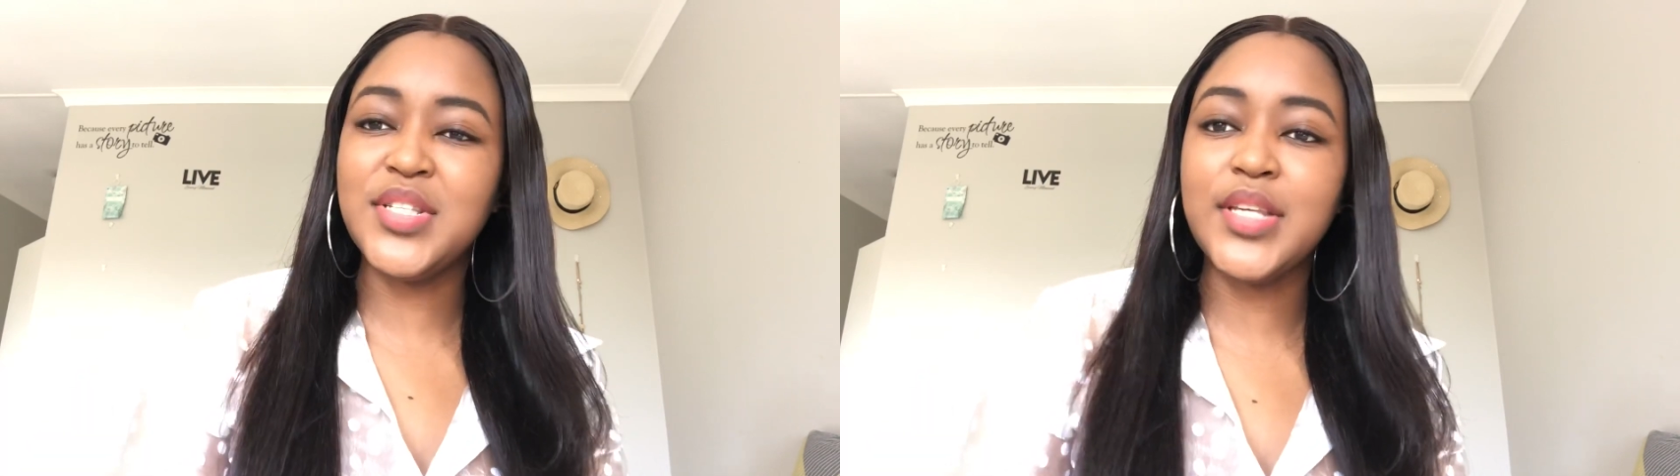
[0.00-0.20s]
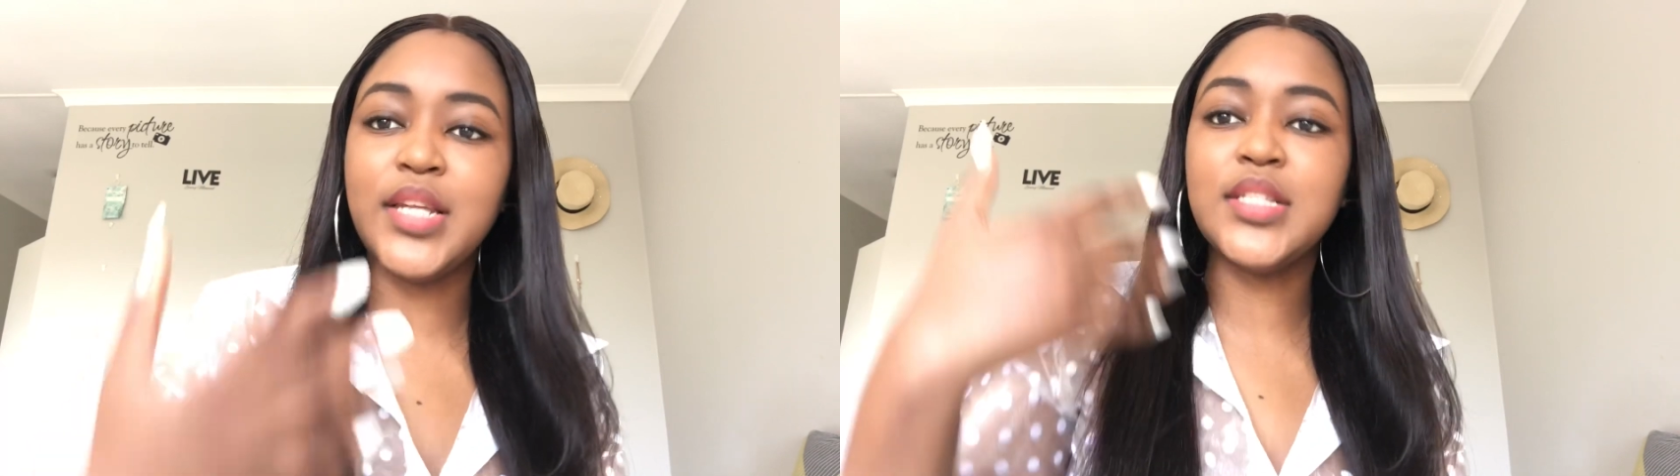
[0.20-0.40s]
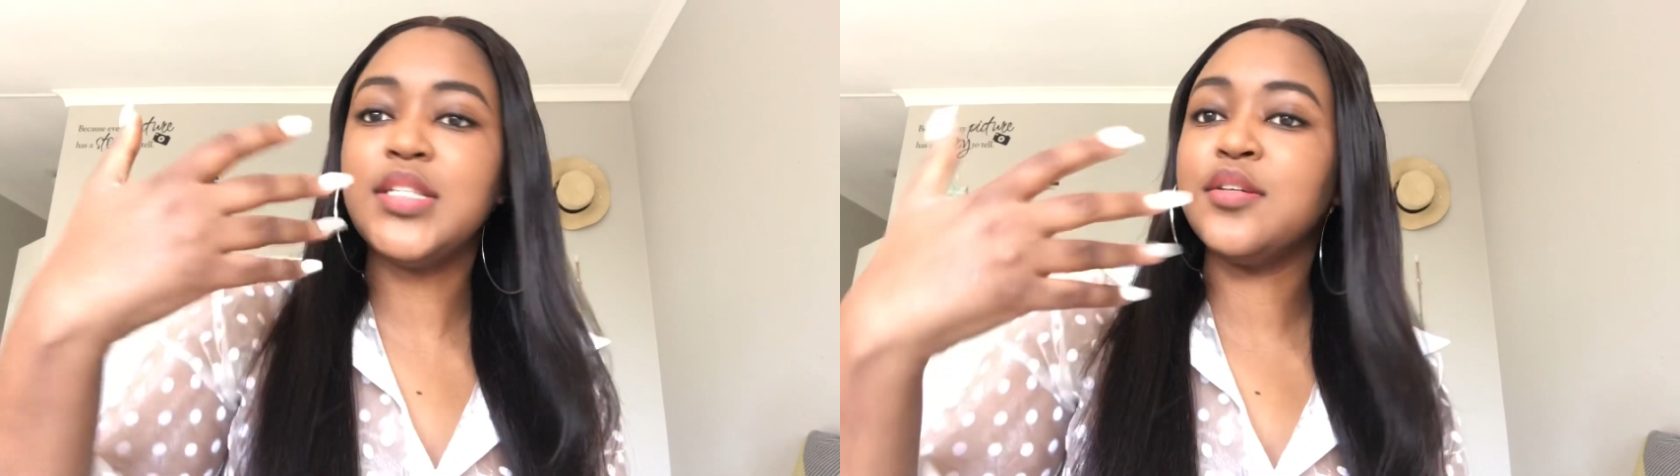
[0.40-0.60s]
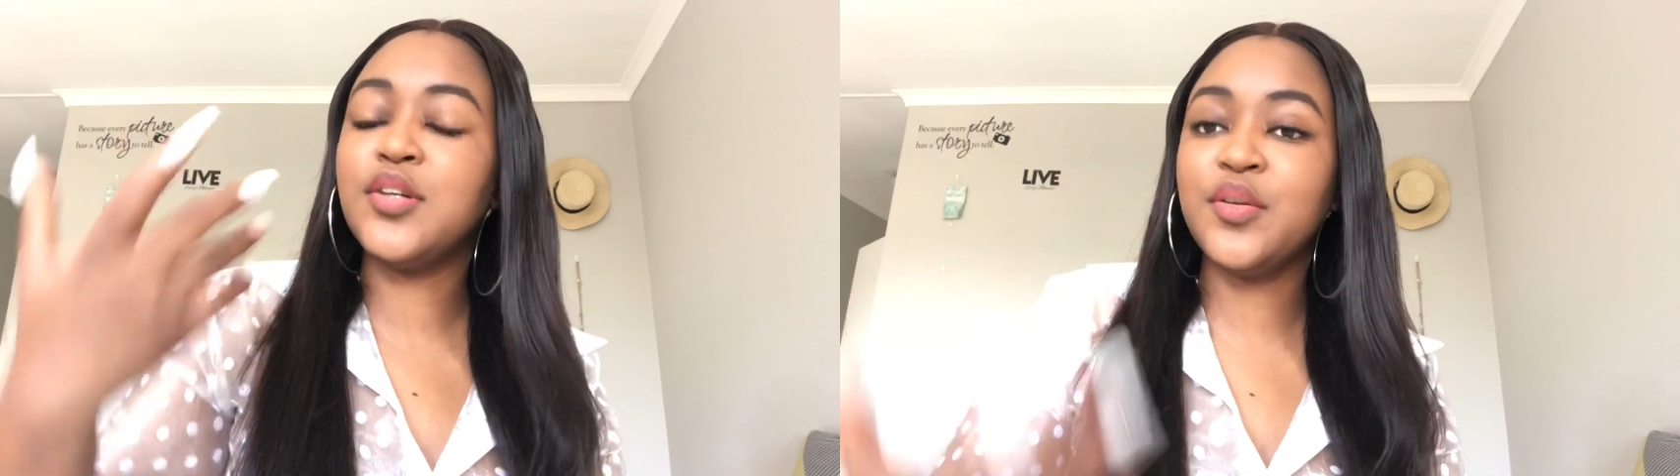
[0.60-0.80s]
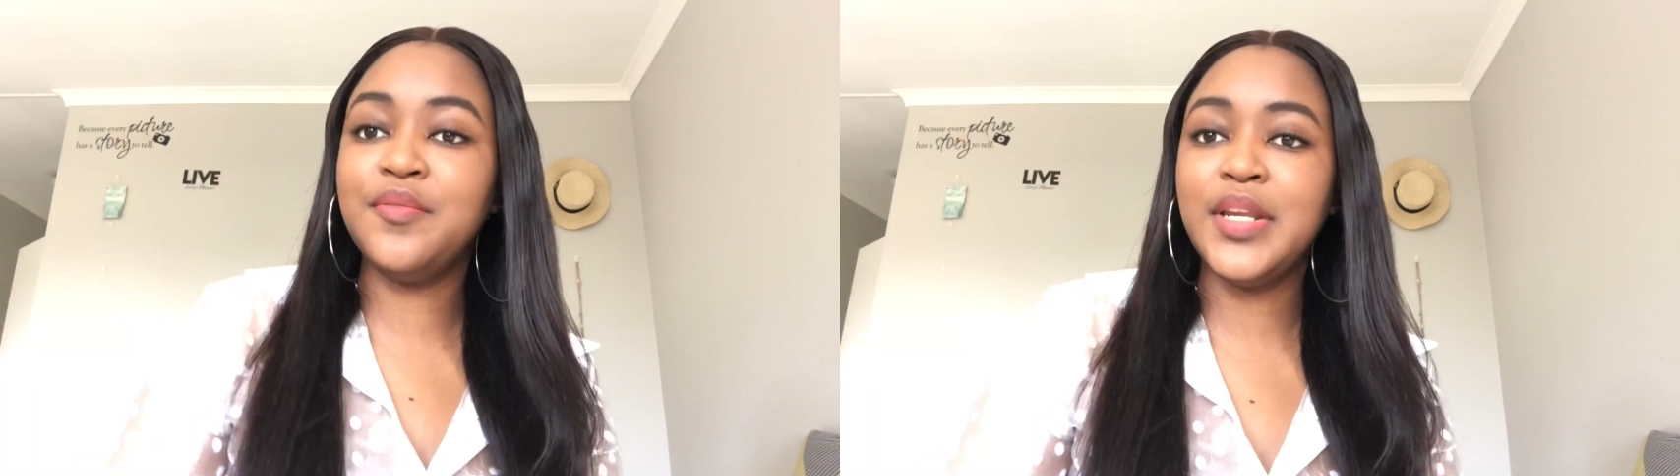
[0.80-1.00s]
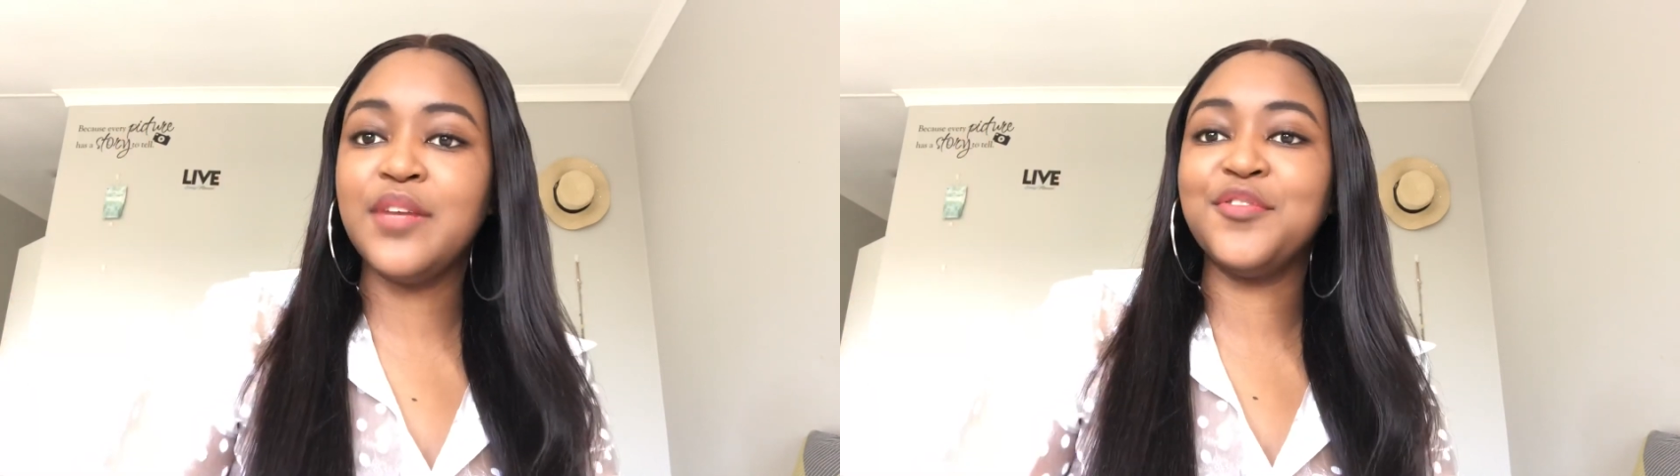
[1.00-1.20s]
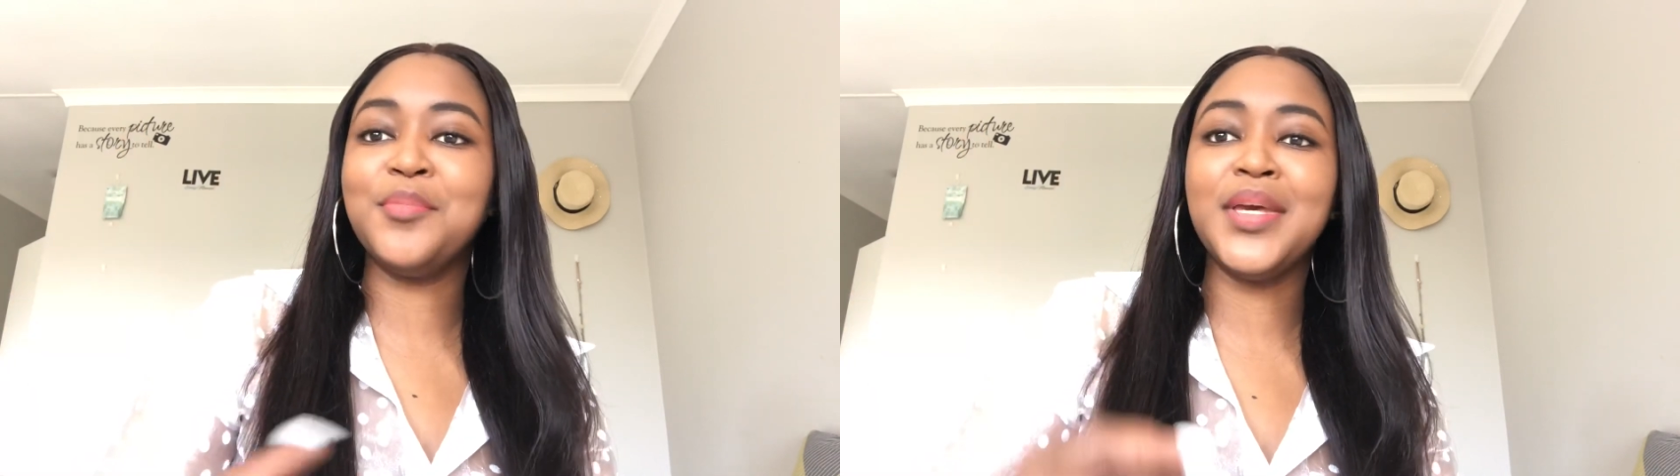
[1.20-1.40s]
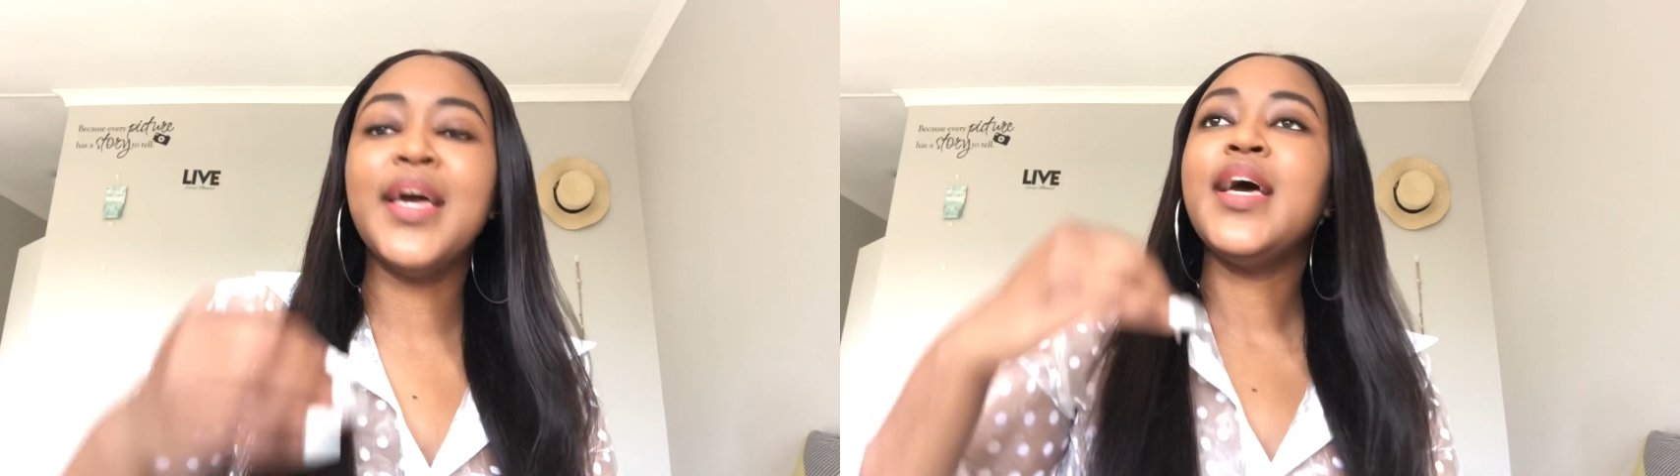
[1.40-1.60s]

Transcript: and it's a good feeling for me.